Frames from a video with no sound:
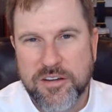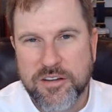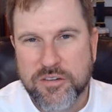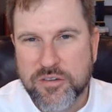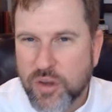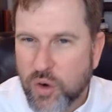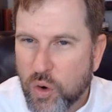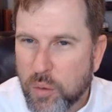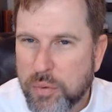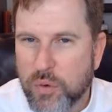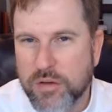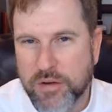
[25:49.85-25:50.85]
This is the whole
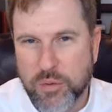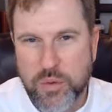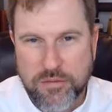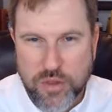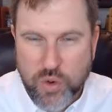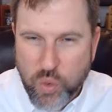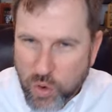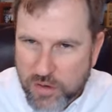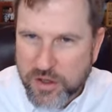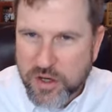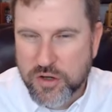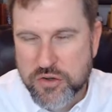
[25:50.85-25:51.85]
point of it. We have the court
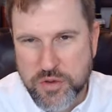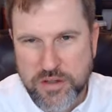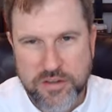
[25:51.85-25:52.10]
and the country.